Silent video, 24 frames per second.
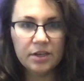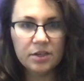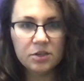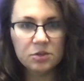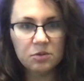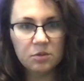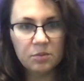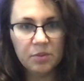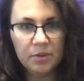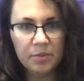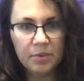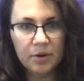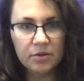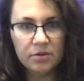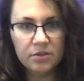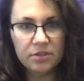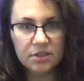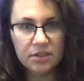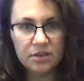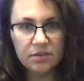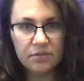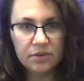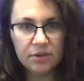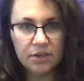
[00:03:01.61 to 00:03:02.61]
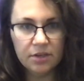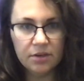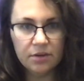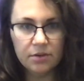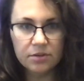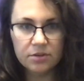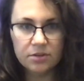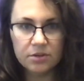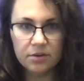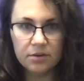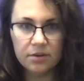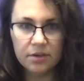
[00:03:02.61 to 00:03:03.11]
as we'll be posting
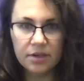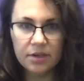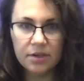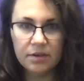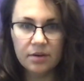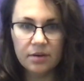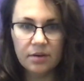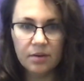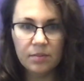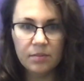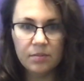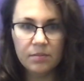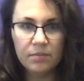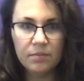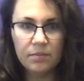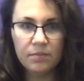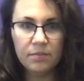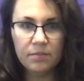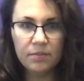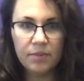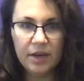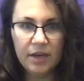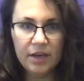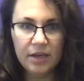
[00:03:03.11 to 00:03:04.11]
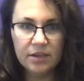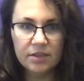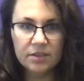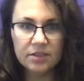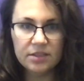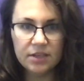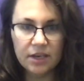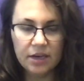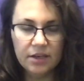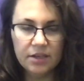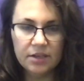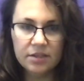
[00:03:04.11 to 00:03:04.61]
videos on pain
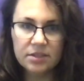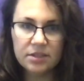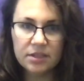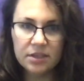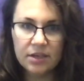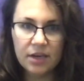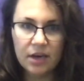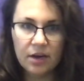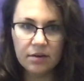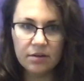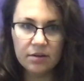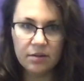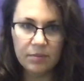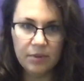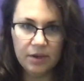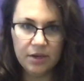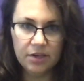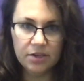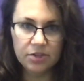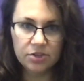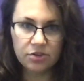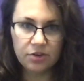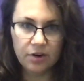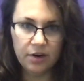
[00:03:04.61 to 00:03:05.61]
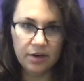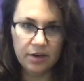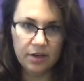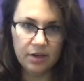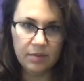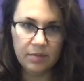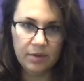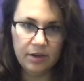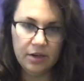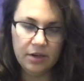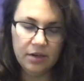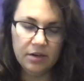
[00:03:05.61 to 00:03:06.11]
science and how to manage chronic
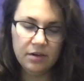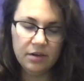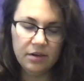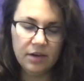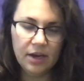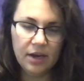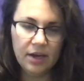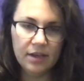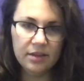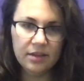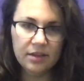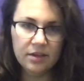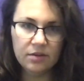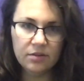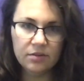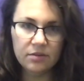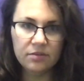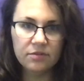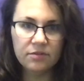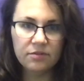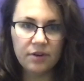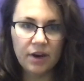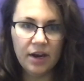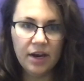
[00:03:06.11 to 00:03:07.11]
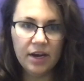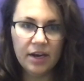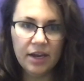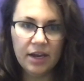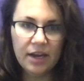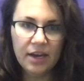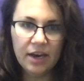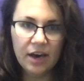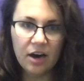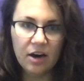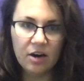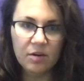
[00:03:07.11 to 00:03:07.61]
pain. And then on
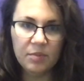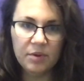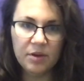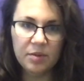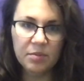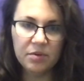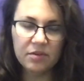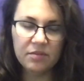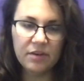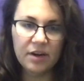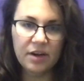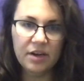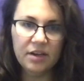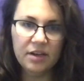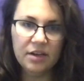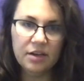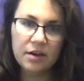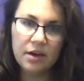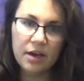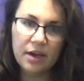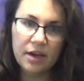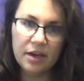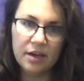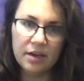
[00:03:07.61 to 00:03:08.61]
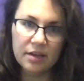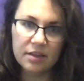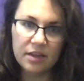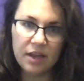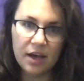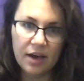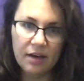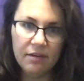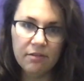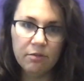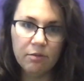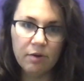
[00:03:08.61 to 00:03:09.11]
Friday, I'll be providing a
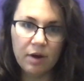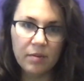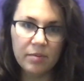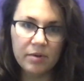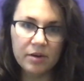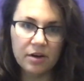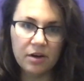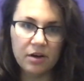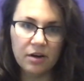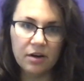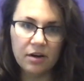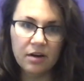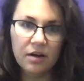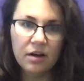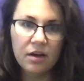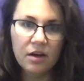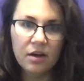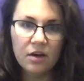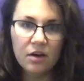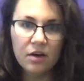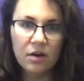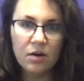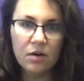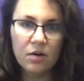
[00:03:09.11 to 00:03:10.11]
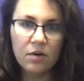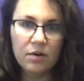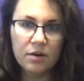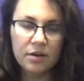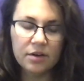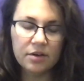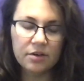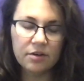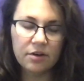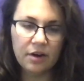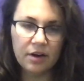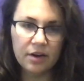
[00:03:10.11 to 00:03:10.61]
live webinar
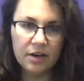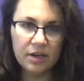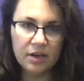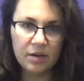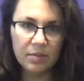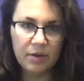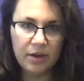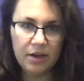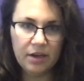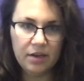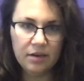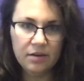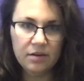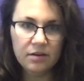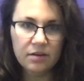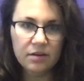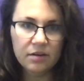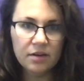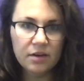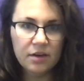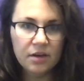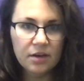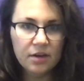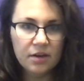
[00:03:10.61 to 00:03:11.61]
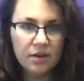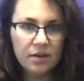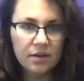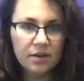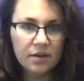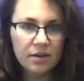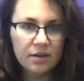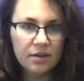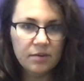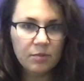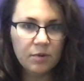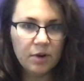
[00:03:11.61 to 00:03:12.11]
on chronic pain,
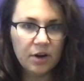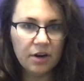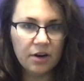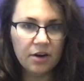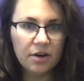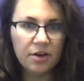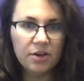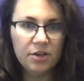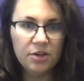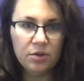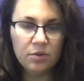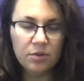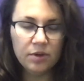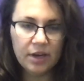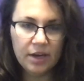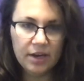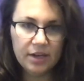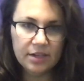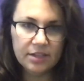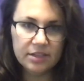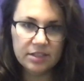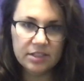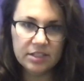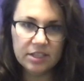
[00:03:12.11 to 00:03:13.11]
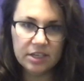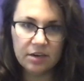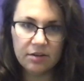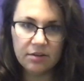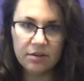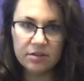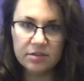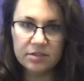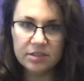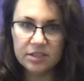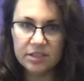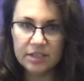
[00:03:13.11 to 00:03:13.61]
where you can stick
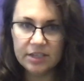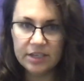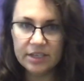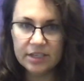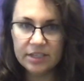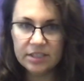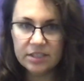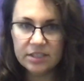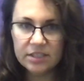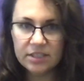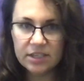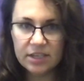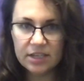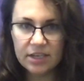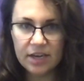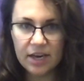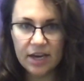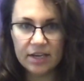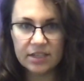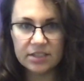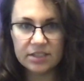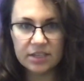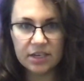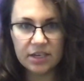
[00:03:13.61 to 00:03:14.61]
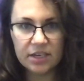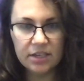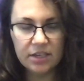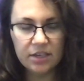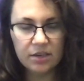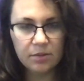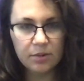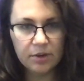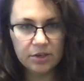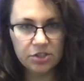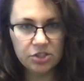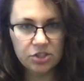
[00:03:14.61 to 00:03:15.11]
around to the end and ask any
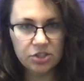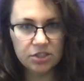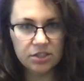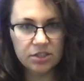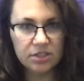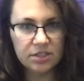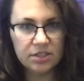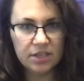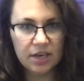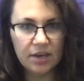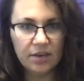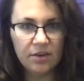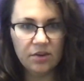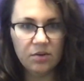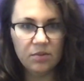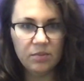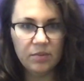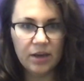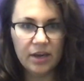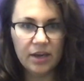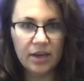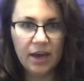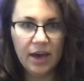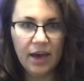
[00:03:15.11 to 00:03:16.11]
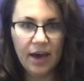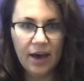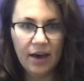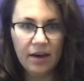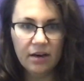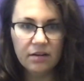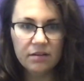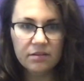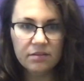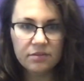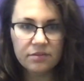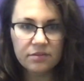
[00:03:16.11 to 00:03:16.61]
questions that you may
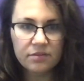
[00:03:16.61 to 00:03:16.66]
have.